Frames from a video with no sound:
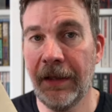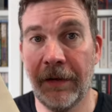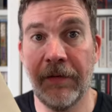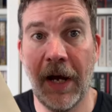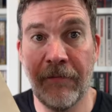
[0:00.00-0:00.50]

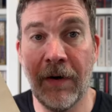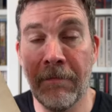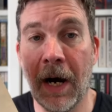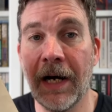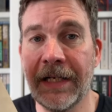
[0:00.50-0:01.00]
and
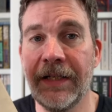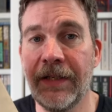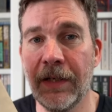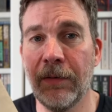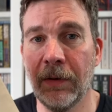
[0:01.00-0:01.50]
reminds
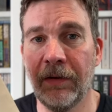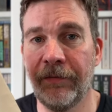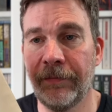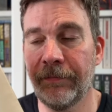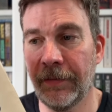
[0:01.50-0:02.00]
you of,